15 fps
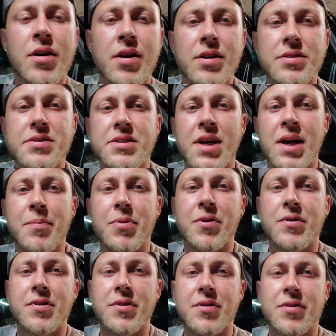Sniper
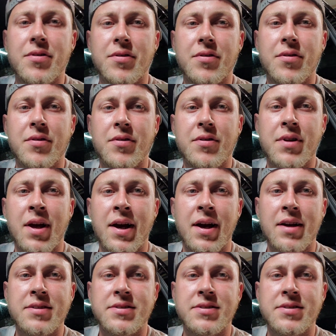to the tack